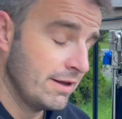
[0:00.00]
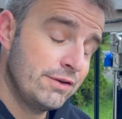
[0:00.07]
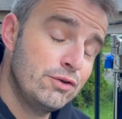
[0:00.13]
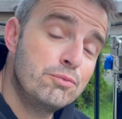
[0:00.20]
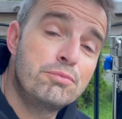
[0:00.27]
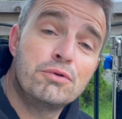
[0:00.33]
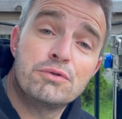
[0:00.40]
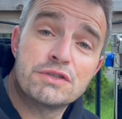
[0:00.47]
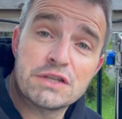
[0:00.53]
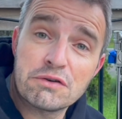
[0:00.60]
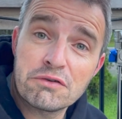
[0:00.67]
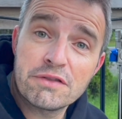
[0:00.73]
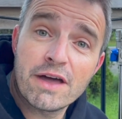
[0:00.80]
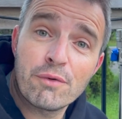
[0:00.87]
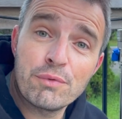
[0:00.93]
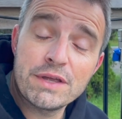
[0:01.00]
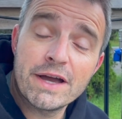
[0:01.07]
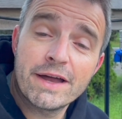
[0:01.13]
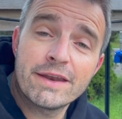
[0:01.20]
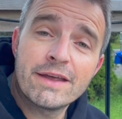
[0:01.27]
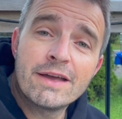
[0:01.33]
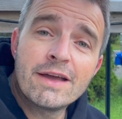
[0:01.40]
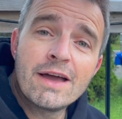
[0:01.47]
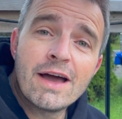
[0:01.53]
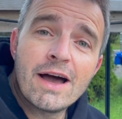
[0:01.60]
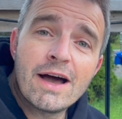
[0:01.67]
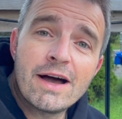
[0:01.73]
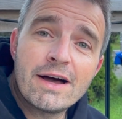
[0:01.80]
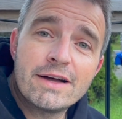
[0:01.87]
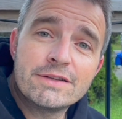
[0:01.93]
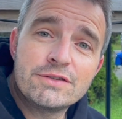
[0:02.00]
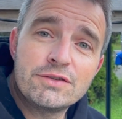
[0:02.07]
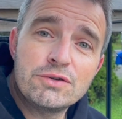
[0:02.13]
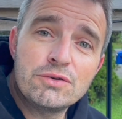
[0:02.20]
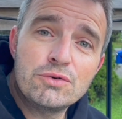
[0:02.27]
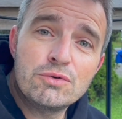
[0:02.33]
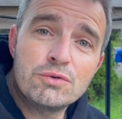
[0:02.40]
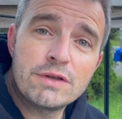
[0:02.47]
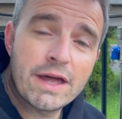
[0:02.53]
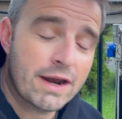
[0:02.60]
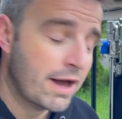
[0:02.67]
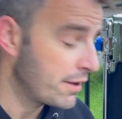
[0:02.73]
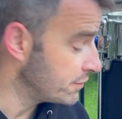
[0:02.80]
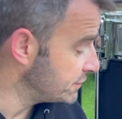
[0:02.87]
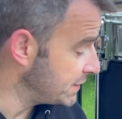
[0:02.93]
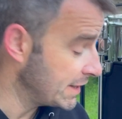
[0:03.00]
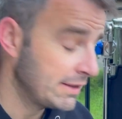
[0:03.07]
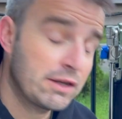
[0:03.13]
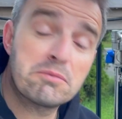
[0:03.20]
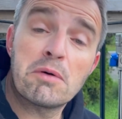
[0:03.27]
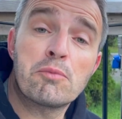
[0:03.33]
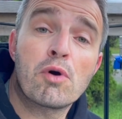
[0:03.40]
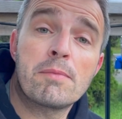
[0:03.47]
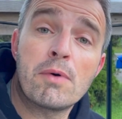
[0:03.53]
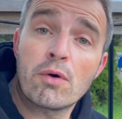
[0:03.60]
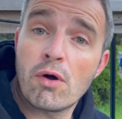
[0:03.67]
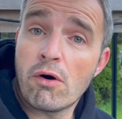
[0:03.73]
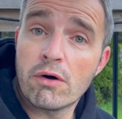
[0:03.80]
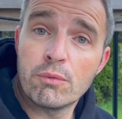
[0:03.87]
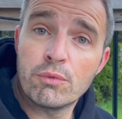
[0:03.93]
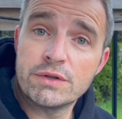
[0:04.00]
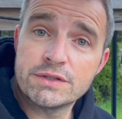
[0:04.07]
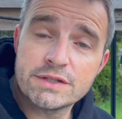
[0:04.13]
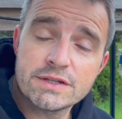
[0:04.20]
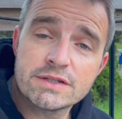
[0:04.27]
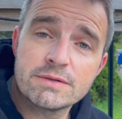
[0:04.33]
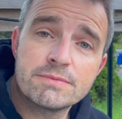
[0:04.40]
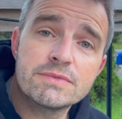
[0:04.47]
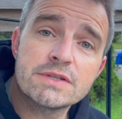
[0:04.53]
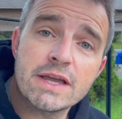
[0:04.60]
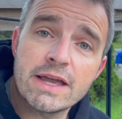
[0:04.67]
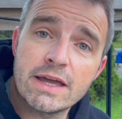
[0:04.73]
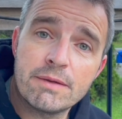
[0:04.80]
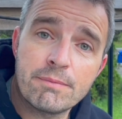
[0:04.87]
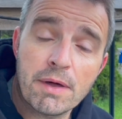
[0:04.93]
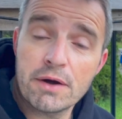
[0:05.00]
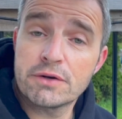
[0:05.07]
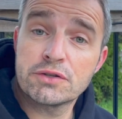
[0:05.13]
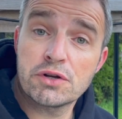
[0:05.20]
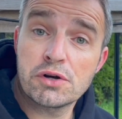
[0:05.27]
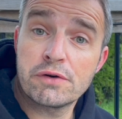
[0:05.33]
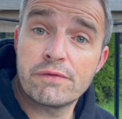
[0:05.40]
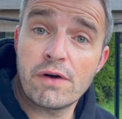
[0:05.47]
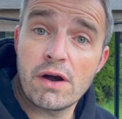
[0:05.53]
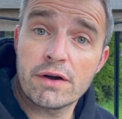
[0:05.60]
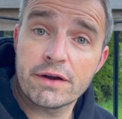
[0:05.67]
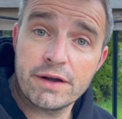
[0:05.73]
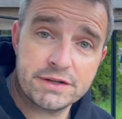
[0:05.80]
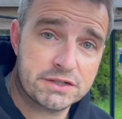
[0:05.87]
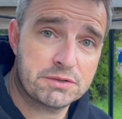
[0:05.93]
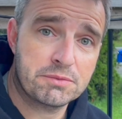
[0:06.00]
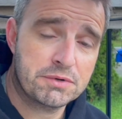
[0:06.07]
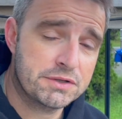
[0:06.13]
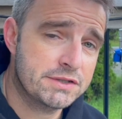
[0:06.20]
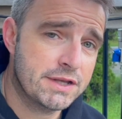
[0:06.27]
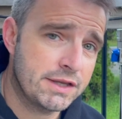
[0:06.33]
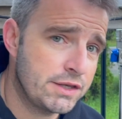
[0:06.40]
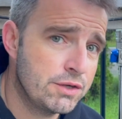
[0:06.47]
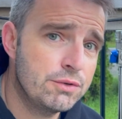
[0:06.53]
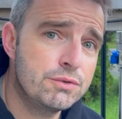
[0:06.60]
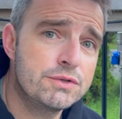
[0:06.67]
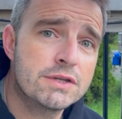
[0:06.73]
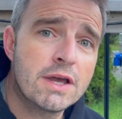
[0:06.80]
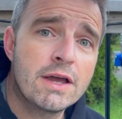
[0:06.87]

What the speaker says: new Brewzilla that we got to kind of understand a little bit more about all-in-one systems and better serve our customers that use